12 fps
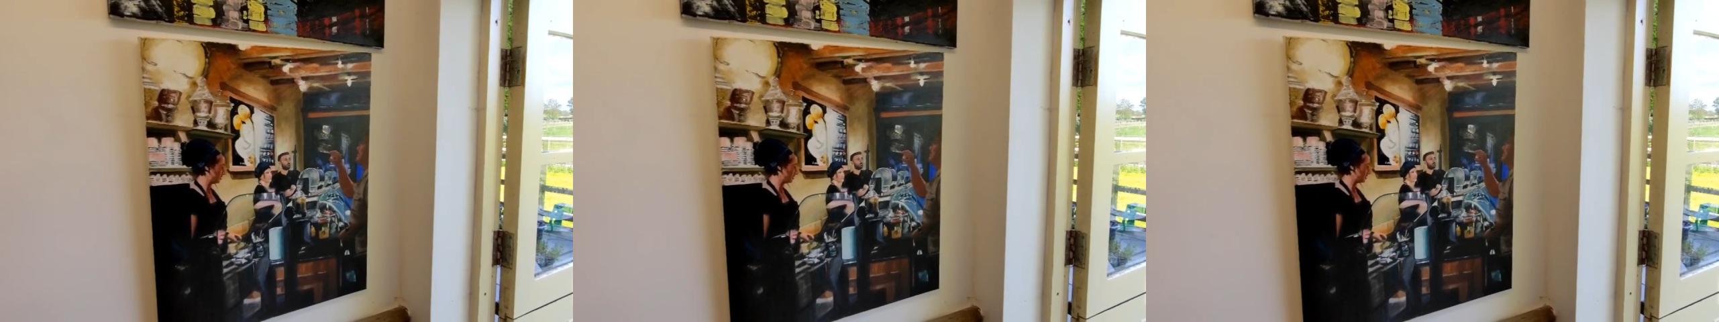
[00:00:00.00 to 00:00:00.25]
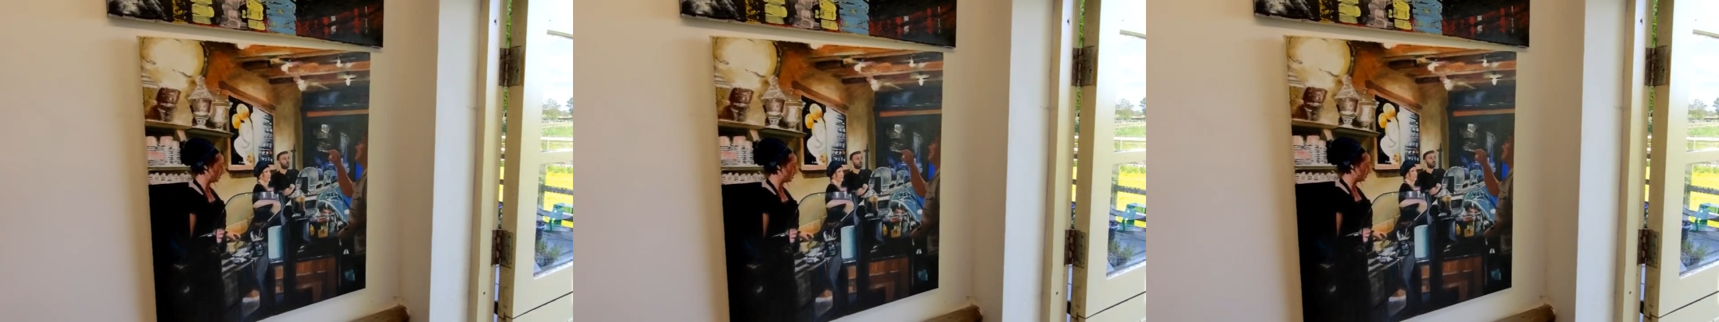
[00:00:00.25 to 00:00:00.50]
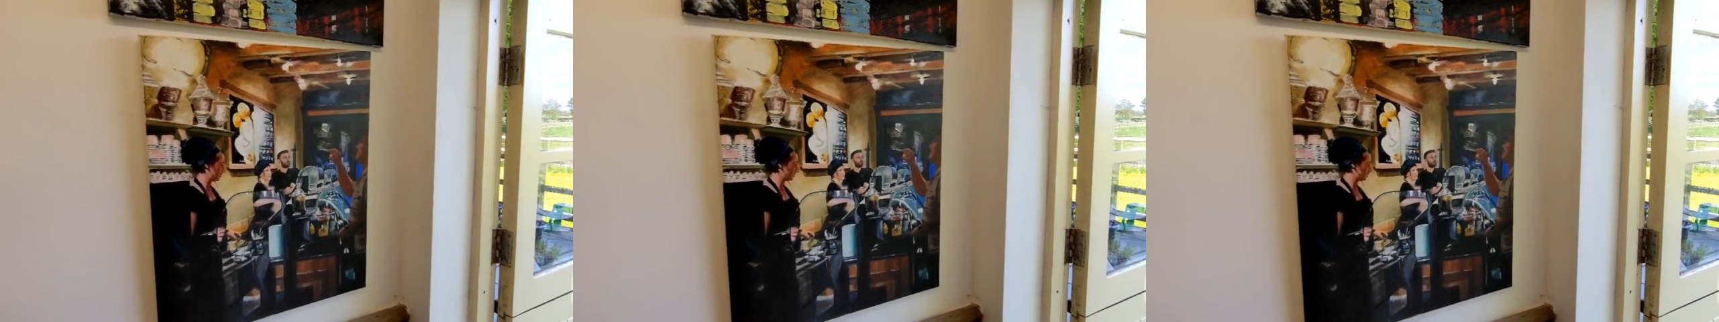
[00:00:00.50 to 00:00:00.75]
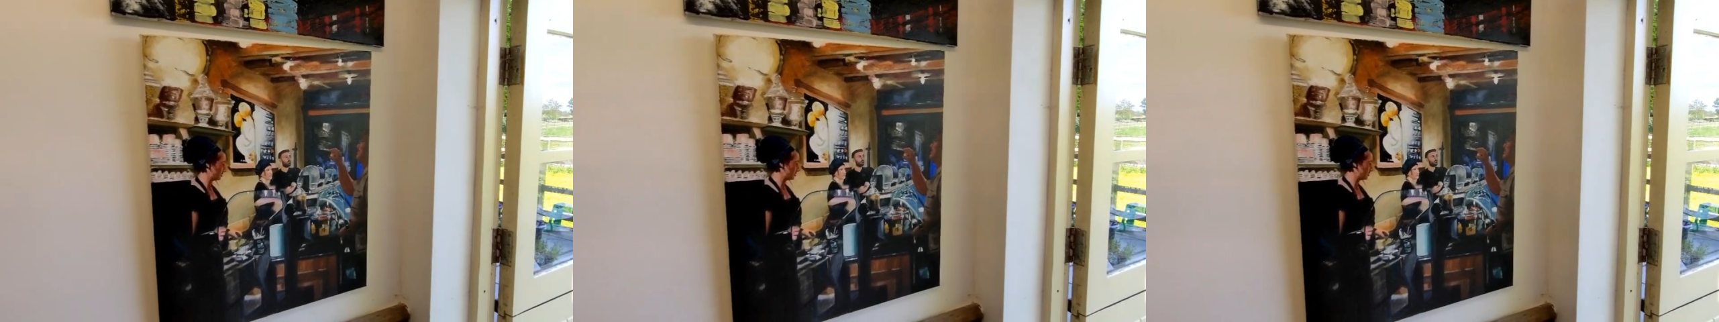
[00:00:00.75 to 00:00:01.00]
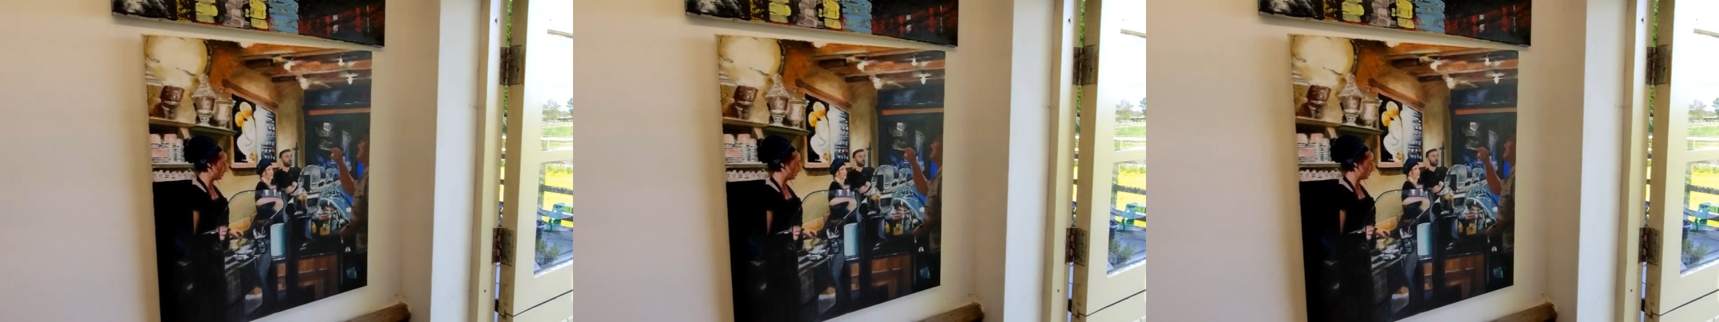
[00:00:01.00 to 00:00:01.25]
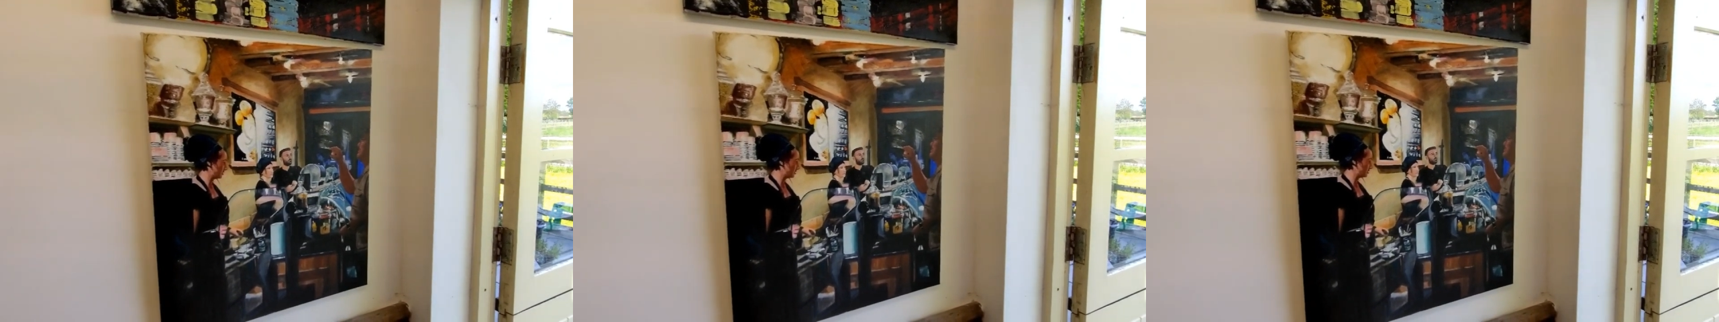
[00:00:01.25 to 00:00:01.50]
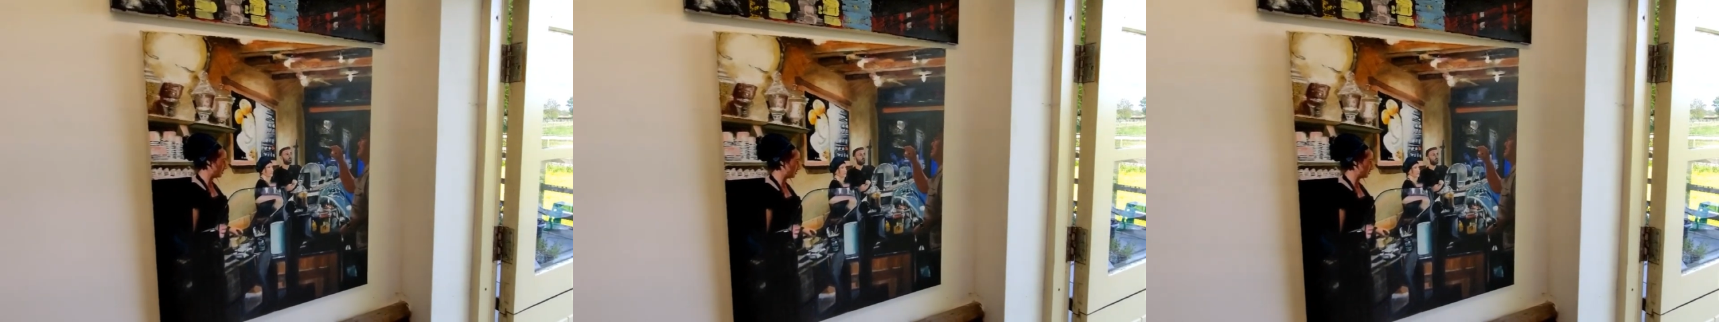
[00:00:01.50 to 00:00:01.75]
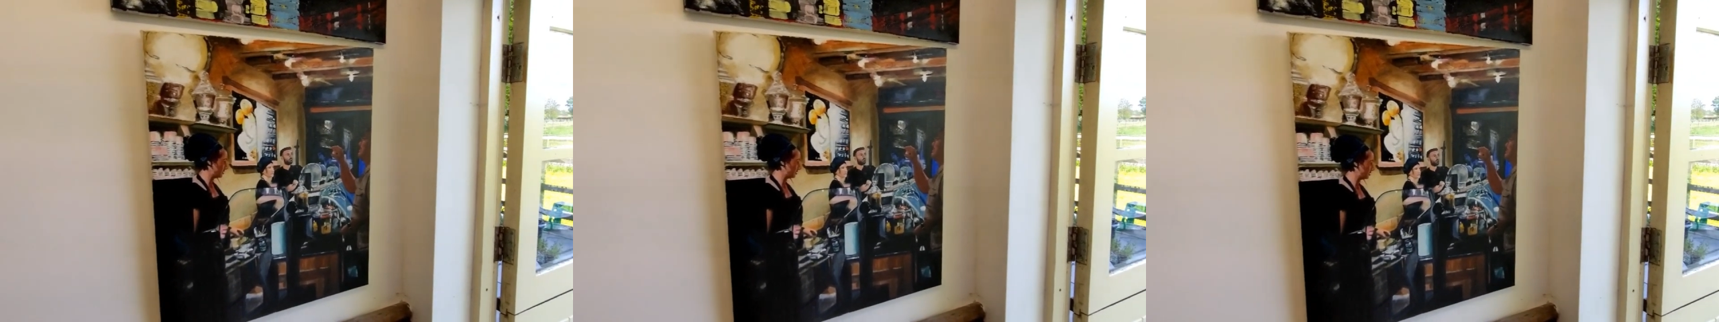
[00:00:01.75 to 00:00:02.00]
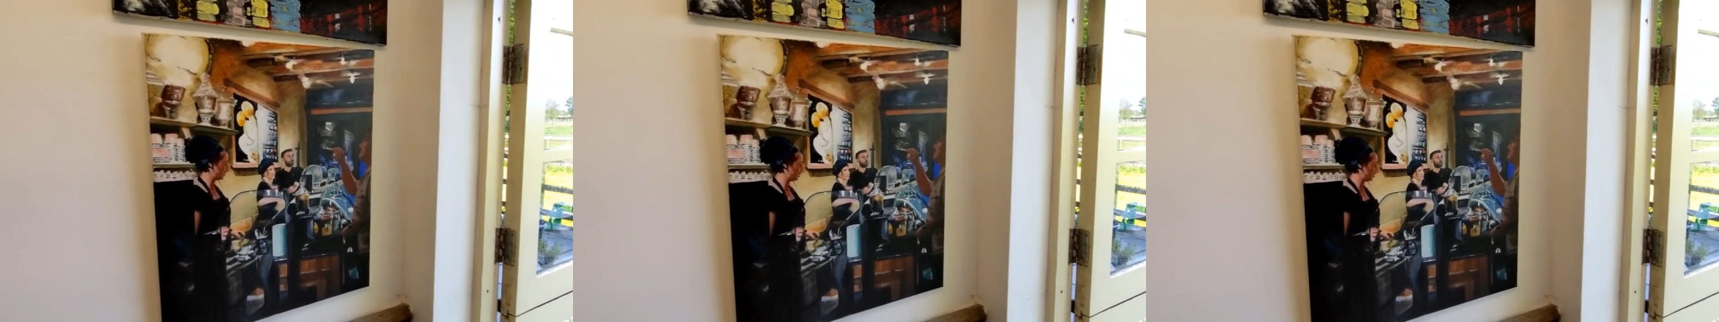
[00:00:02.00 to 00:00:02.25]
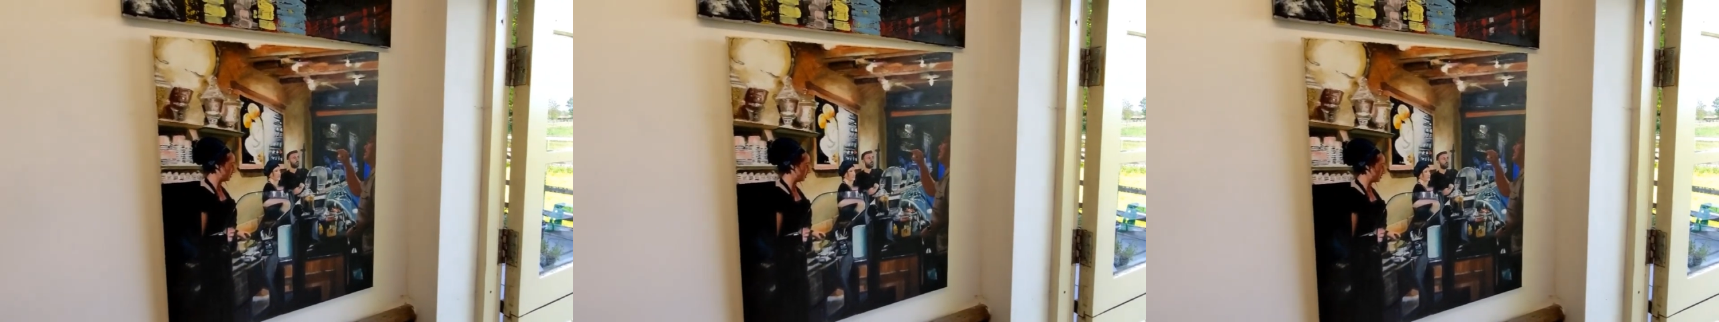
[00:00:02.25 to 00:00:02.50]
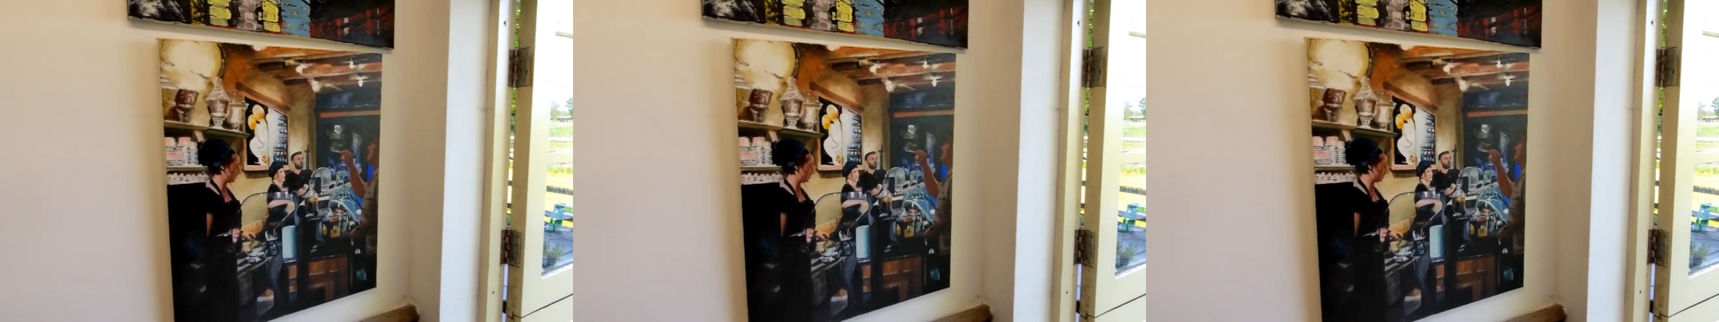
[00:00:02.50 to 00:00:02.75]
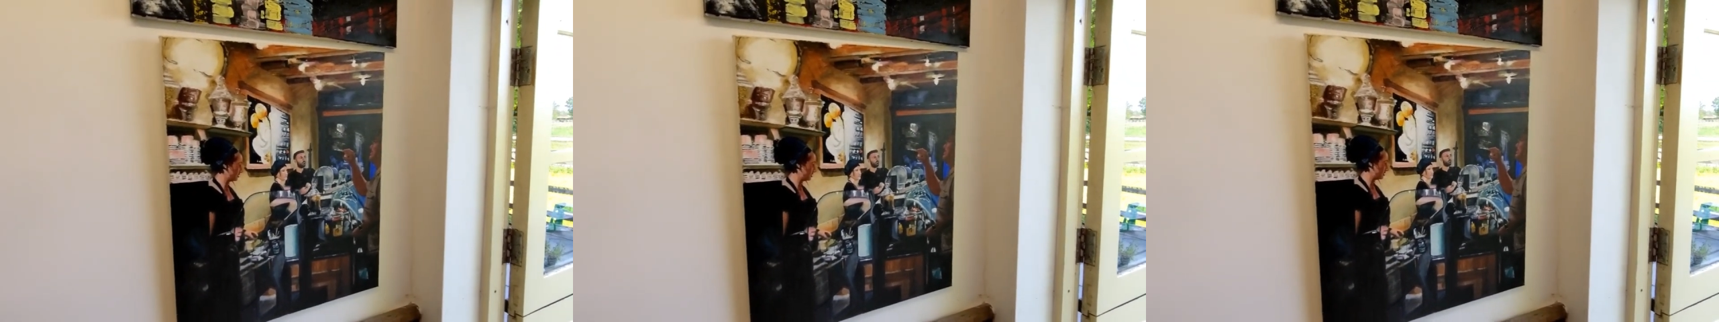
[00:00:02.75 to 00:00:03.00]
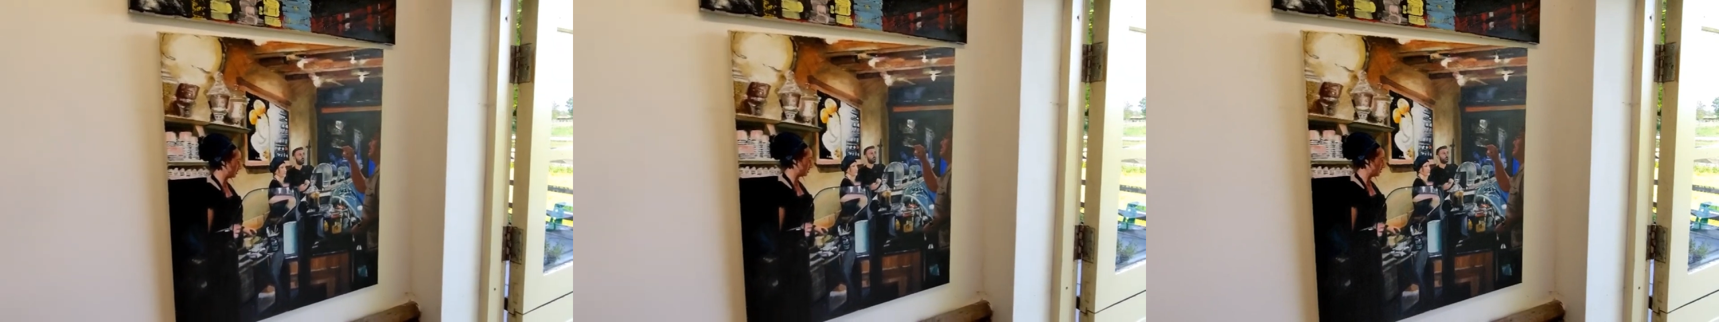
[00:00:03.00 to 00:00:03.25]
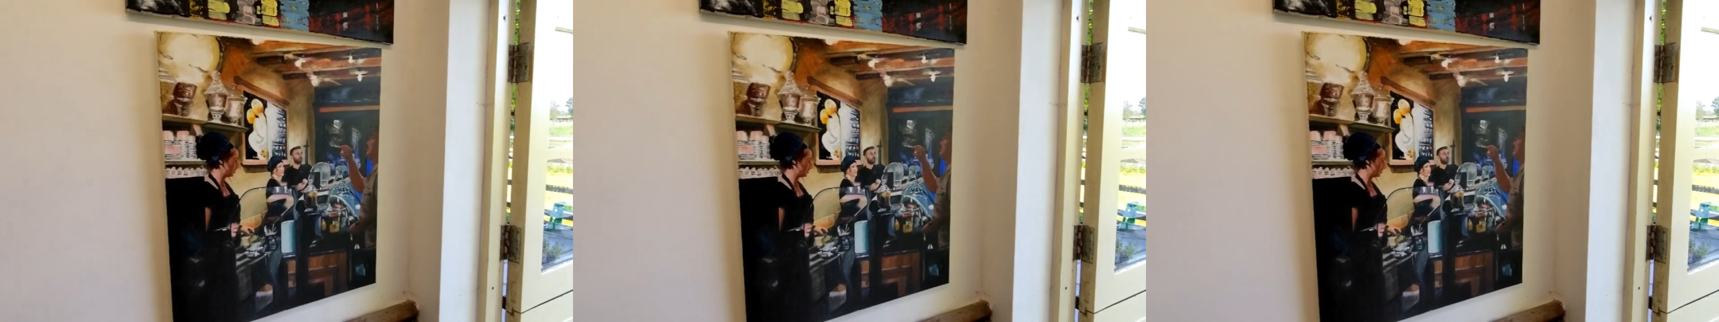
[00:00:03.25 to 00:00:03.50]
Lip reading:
(no speaker visible)